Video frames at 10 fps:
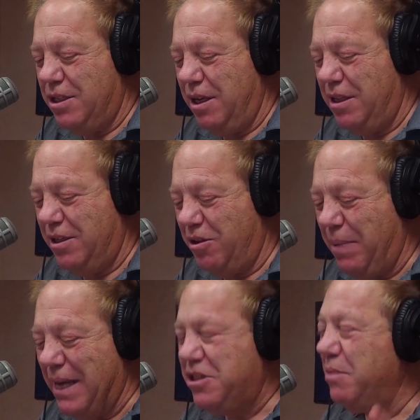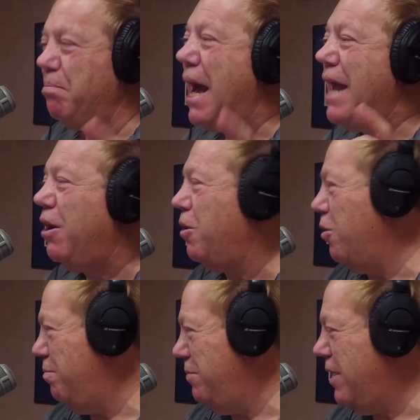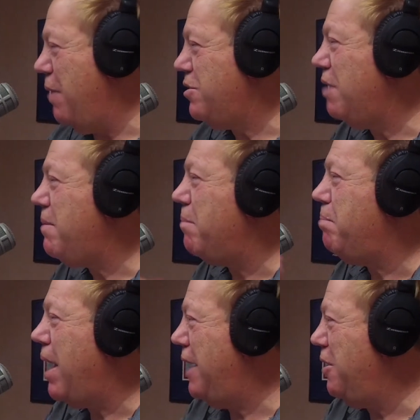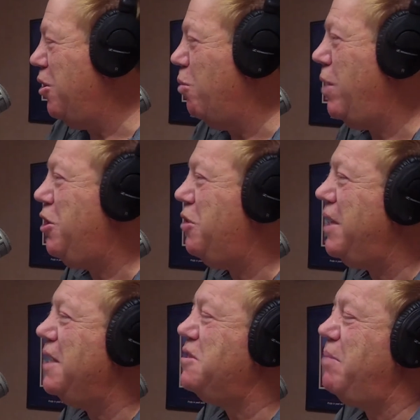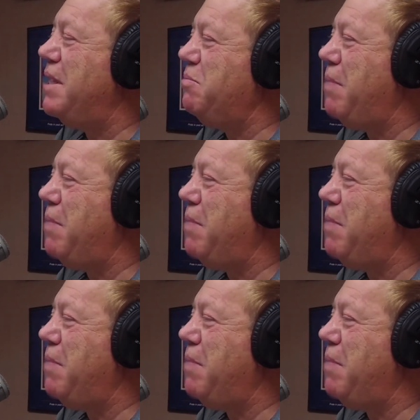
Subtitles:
Is the best to buy a home? Okay, we're talking about buying a home. When do you think is the best?